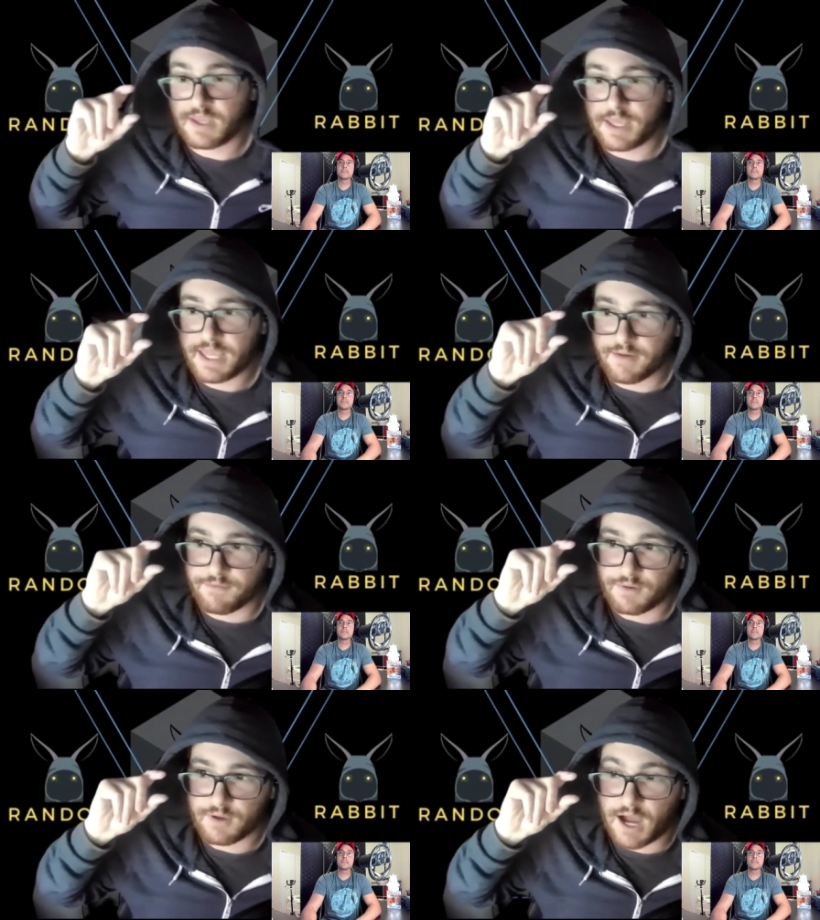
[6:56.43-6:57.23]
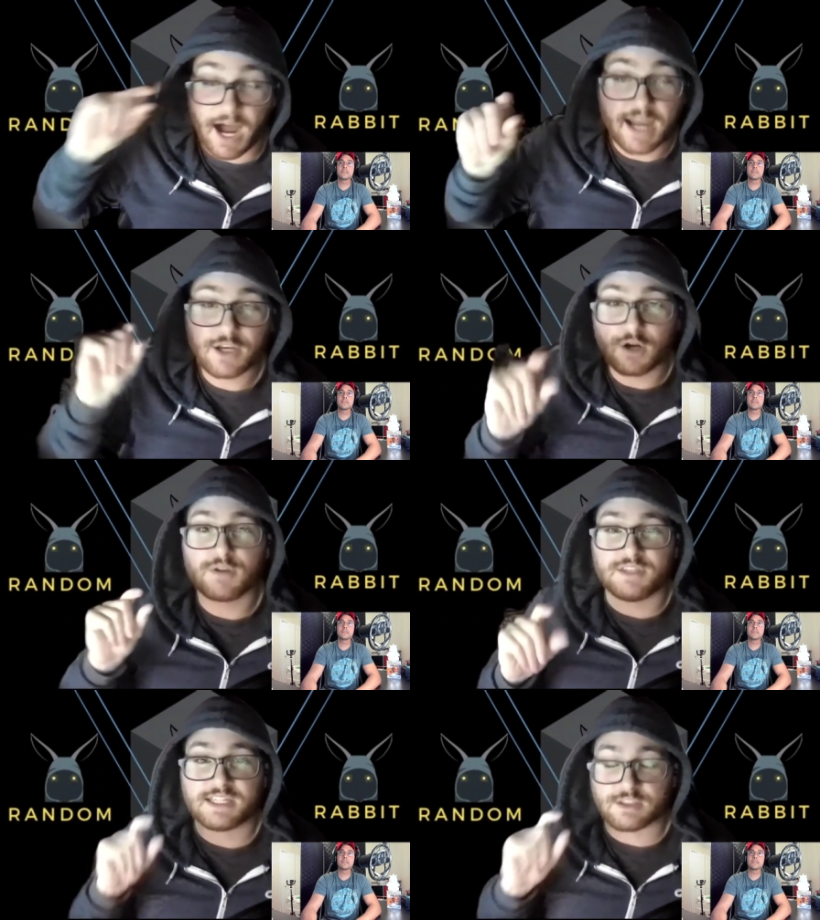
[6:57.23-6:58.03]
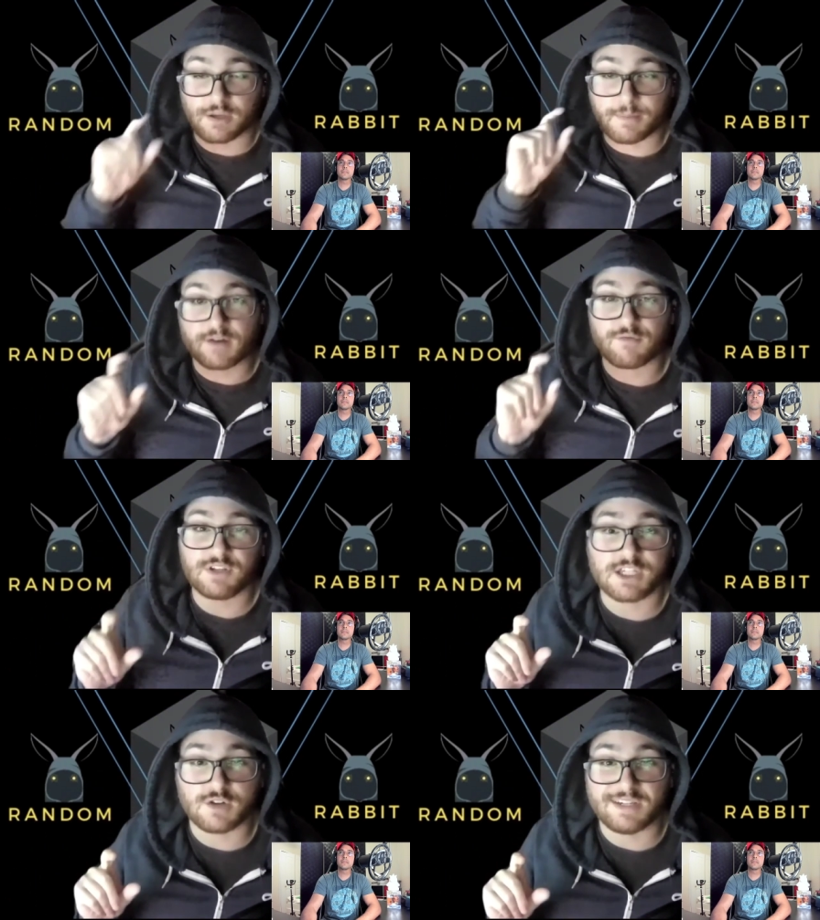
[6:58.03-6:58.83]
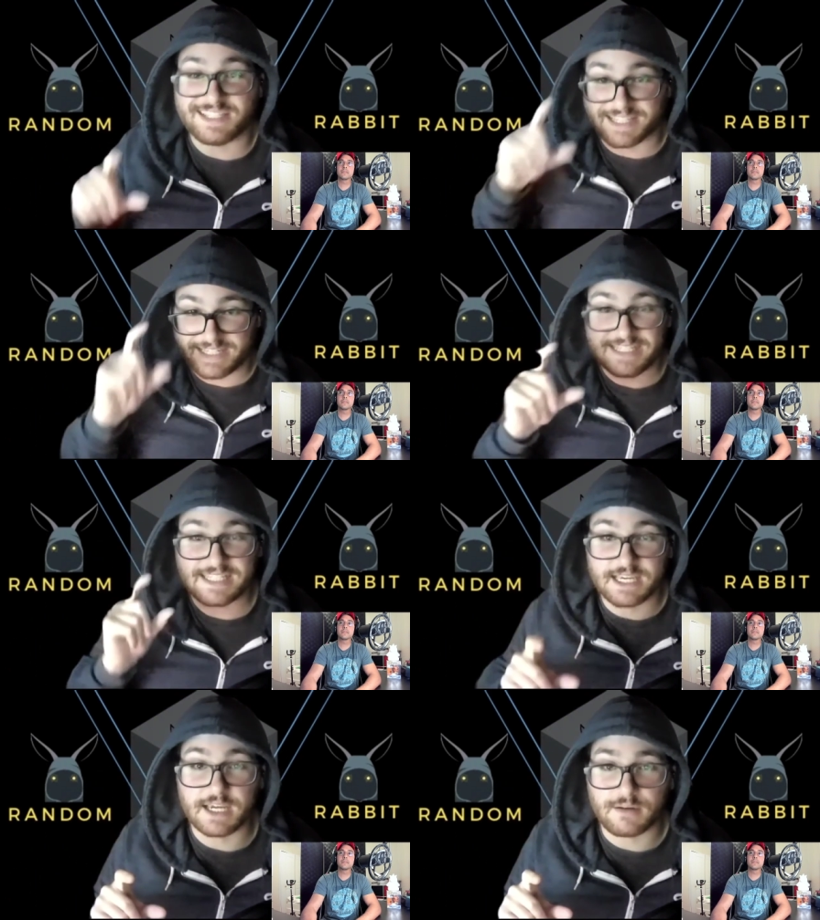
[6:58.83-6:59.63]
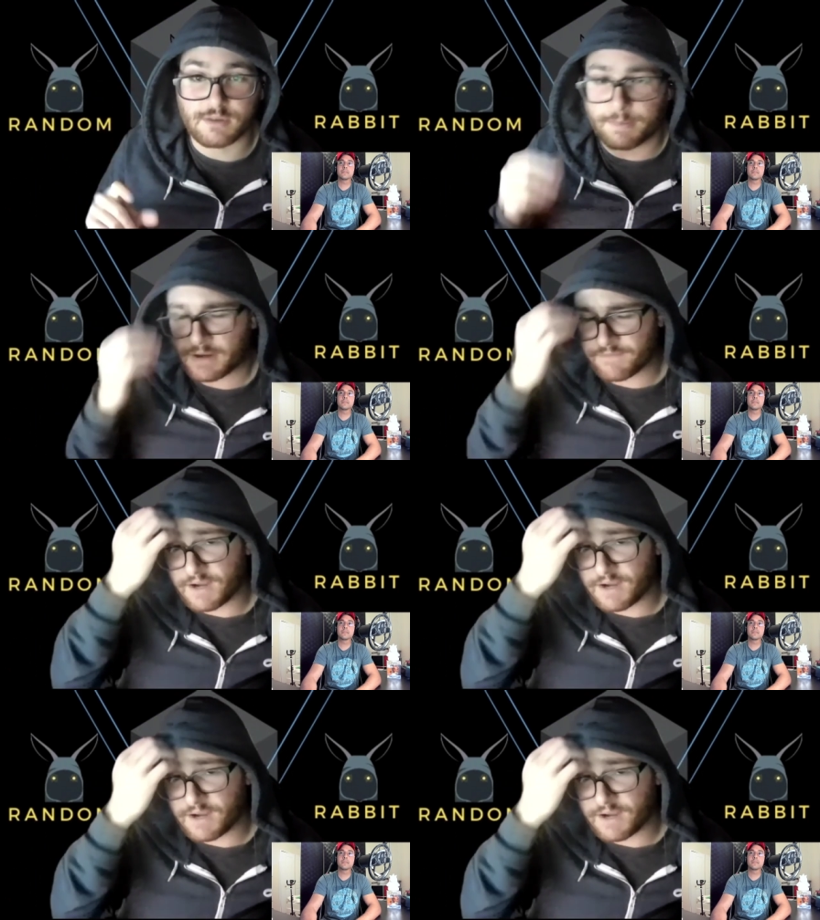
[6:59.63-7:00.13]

If I know that the amount of risk here is insane. The amount of